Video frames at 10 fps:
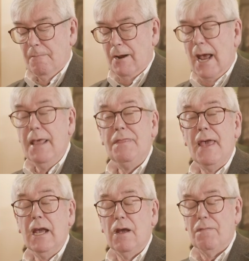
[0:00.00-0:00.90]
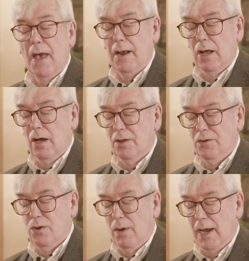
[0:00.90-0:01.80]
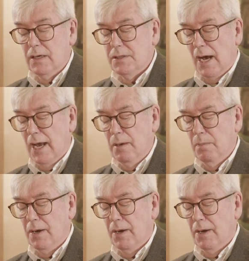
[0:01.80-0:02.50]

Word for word: When I think of that earthquake time